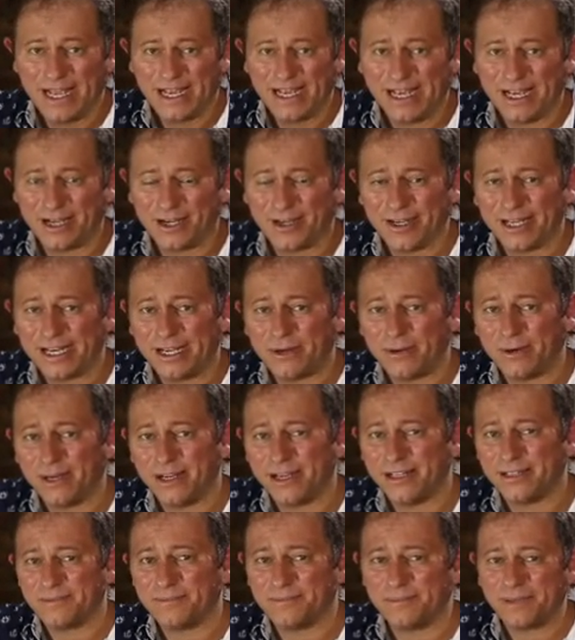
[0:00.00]
Organic wine
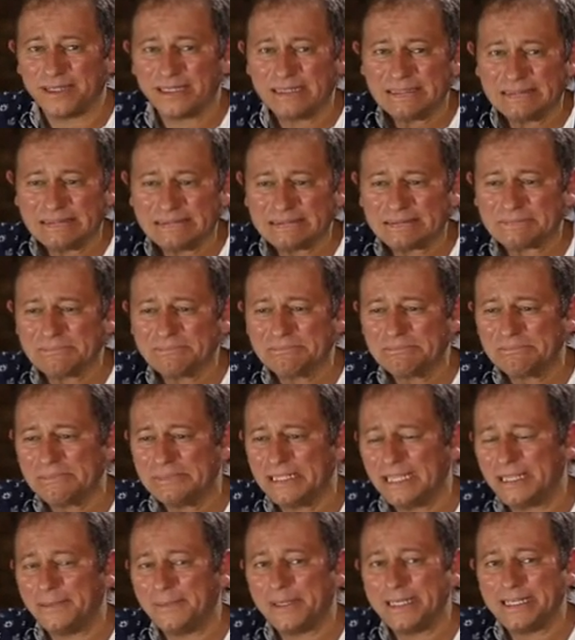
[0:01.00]
in the past
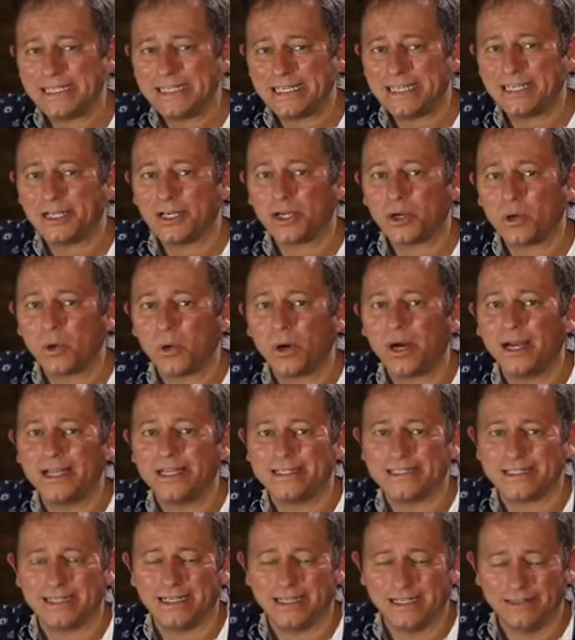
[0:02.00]
maybe didn't
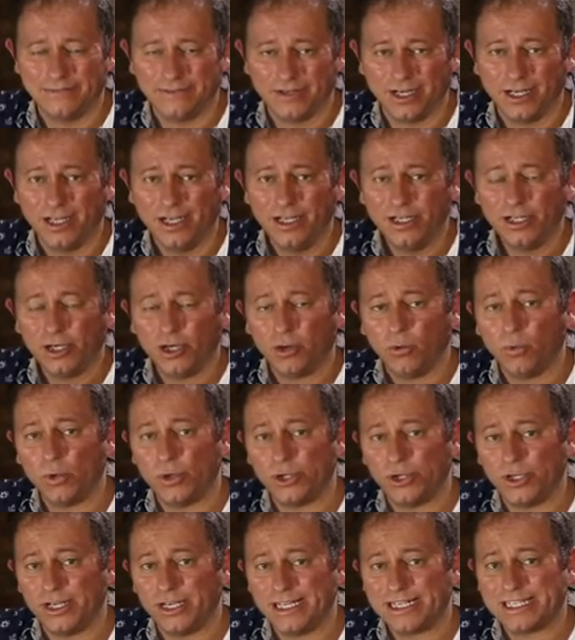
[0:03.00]
quite deliver on
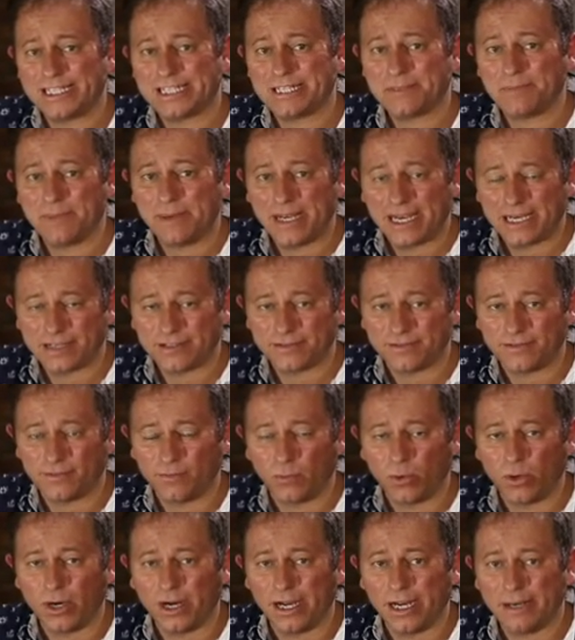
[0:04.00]
what you'd expect from
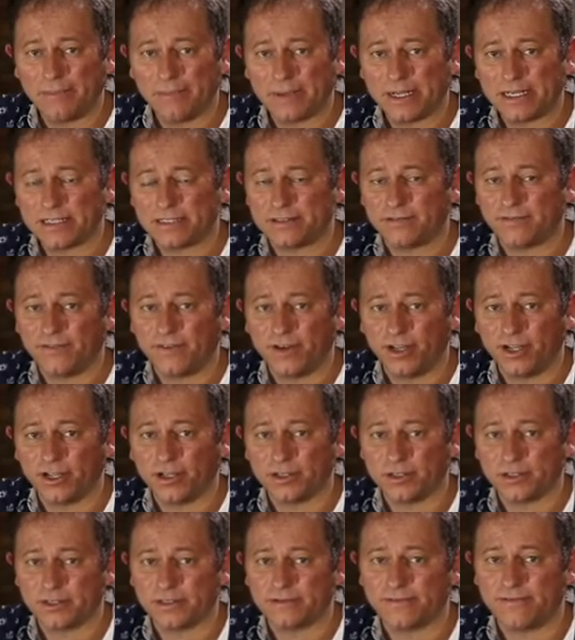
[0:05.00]
wine because the
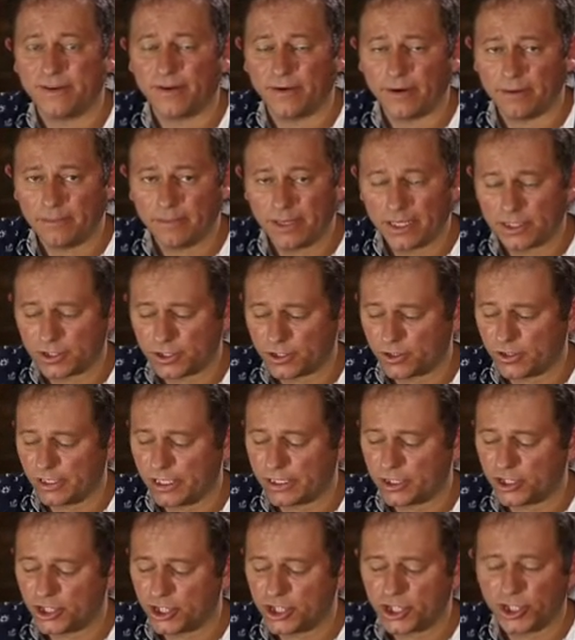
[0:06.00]
focus is very much on
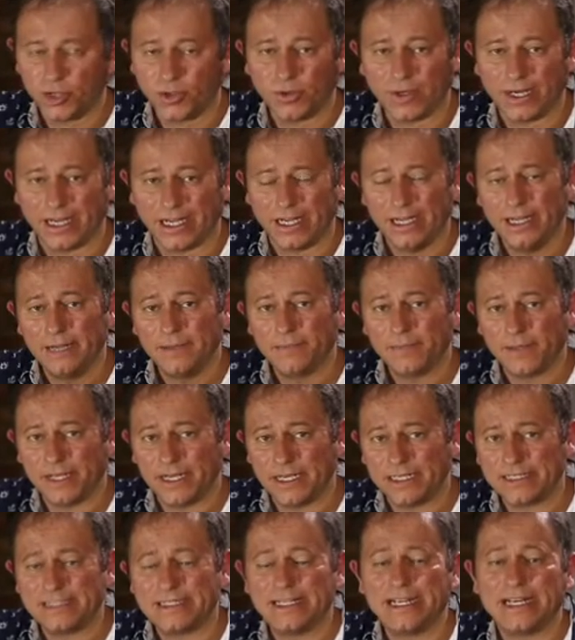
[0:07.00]
ensuring that
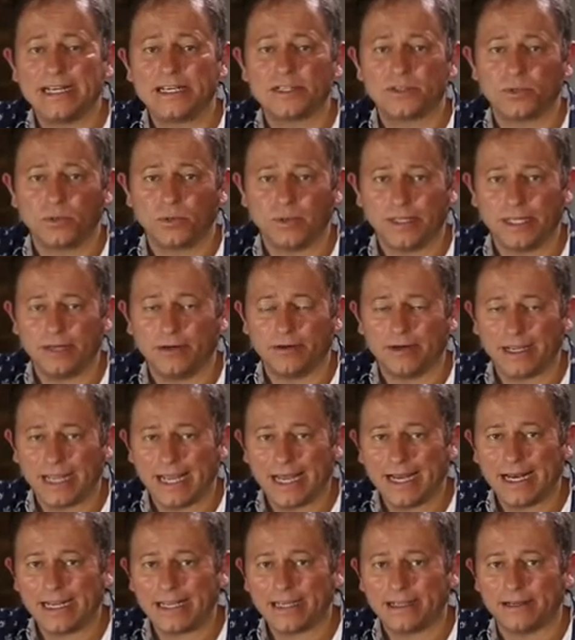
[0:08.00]
it ticked all the
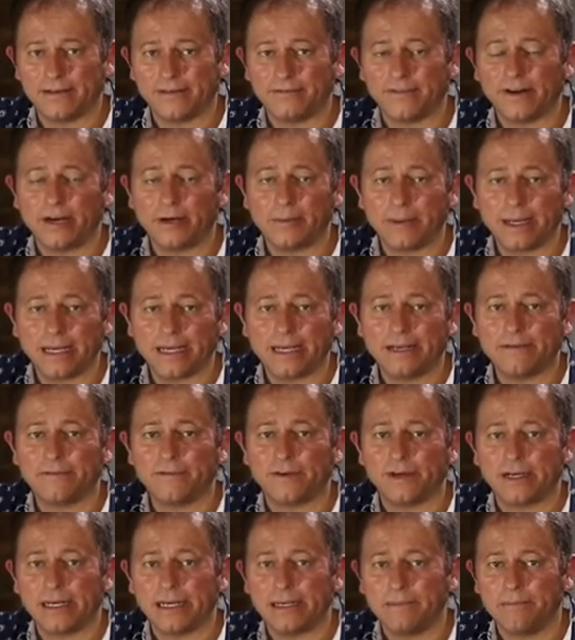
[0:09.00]
organic and environmentally
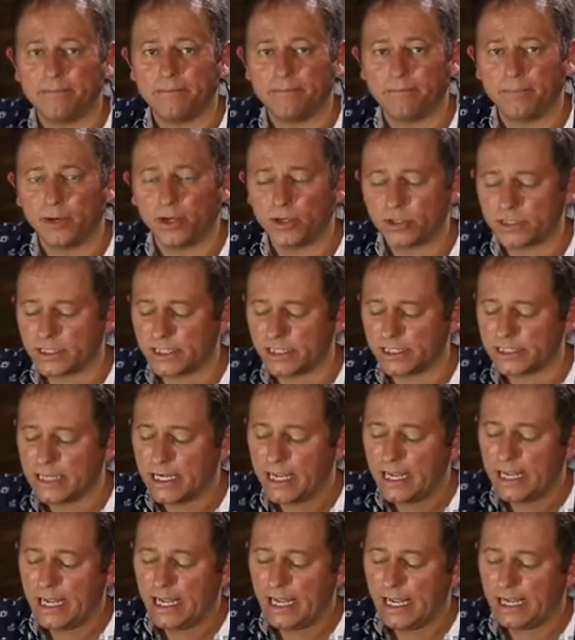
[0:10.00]
friendly boxes,
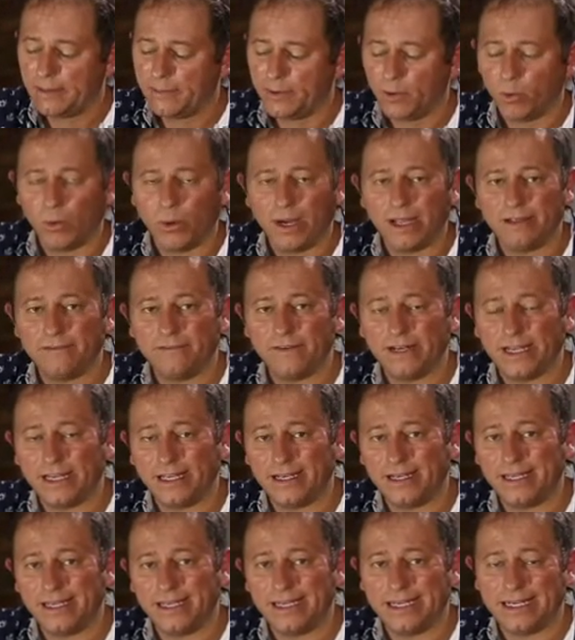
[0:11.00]
but Waverley are
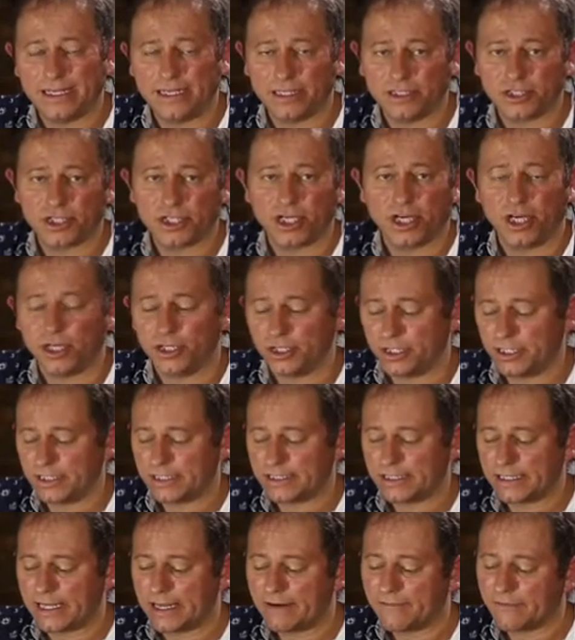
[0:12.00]
leading the charge in
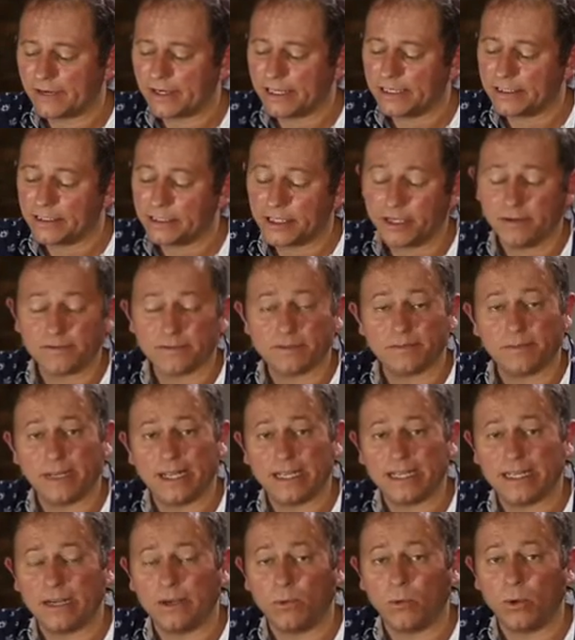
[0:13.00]
South Africa in terms of
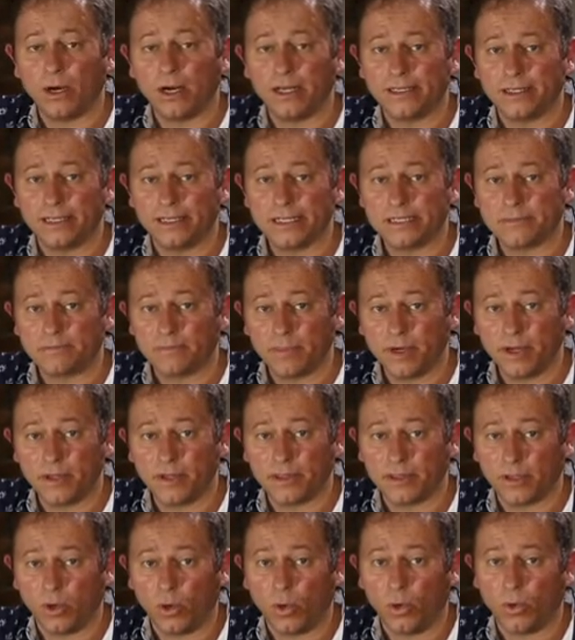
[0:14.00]
making wine that is
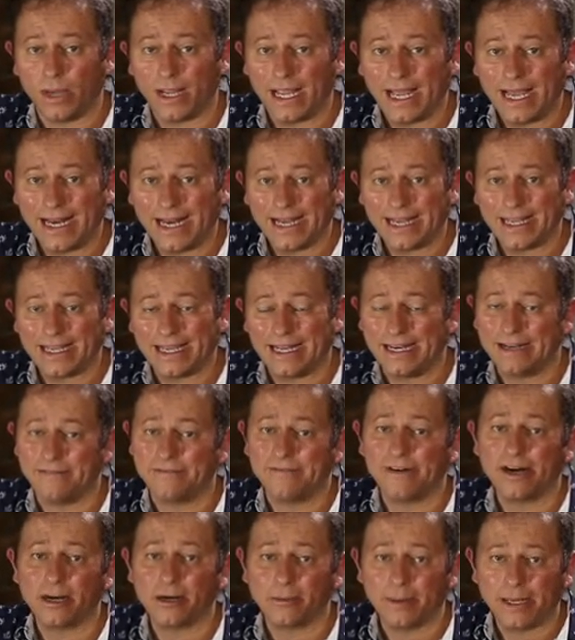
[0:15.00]
both organic and
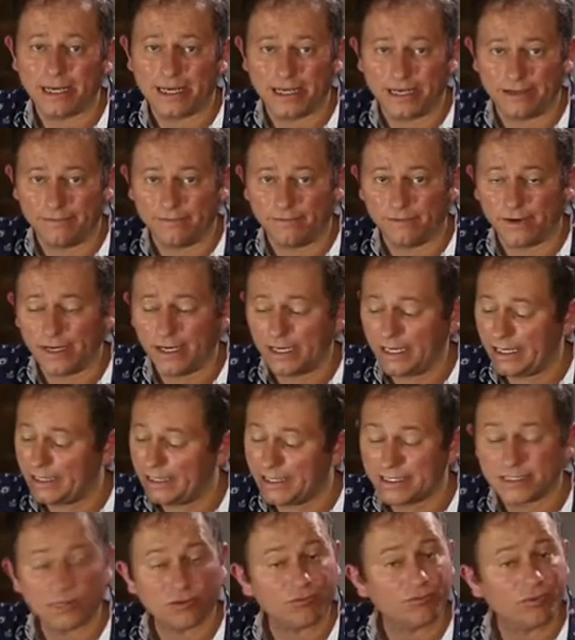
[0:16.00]
environmentally friendly, and
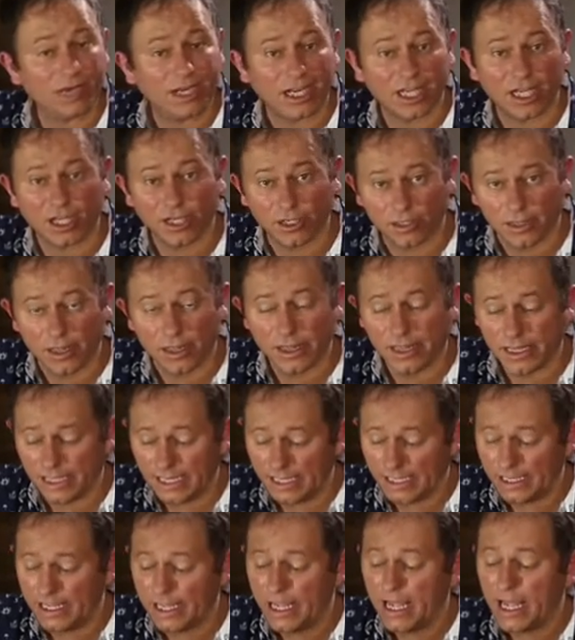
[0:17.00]
that's a really good
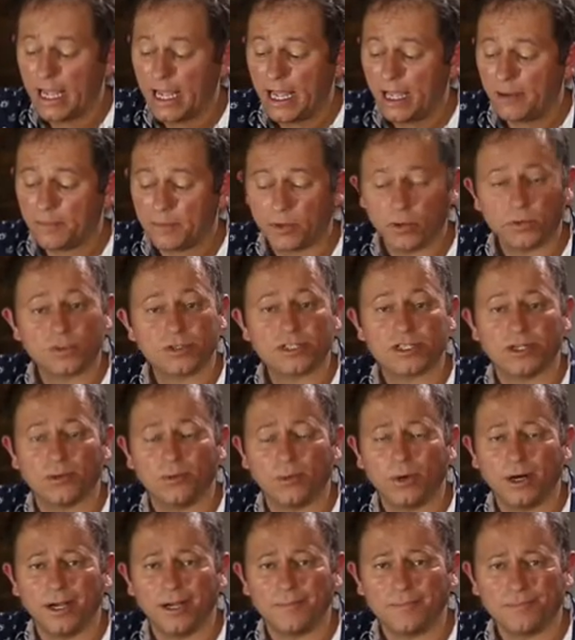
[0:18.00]
thing, but also
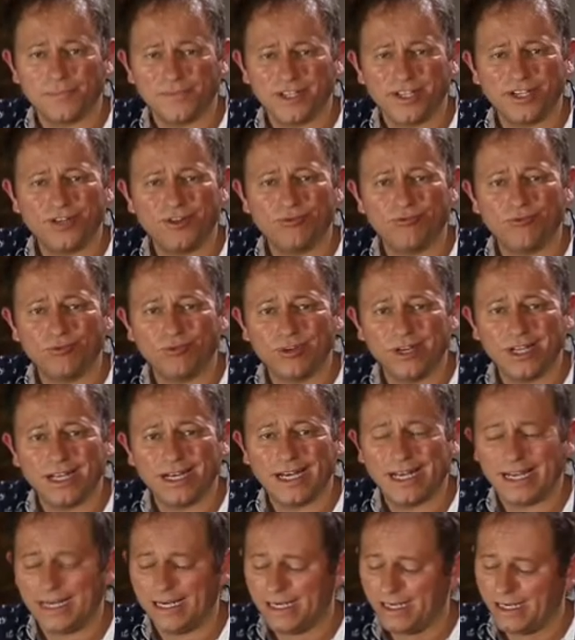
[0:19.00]
wine that you
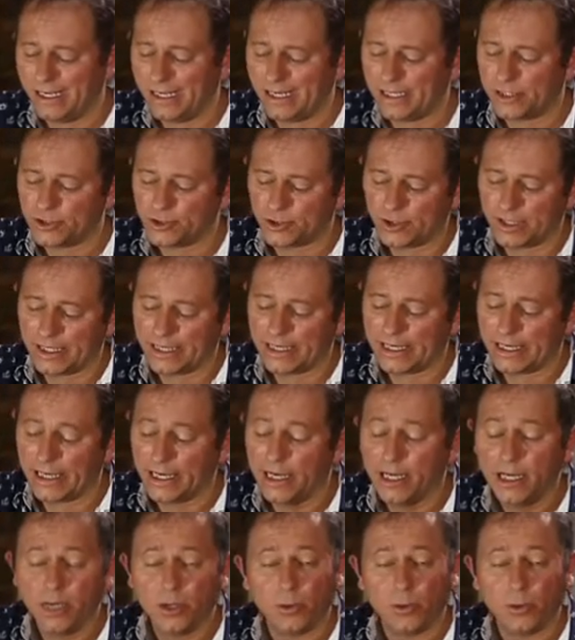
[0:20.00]
really like drinking.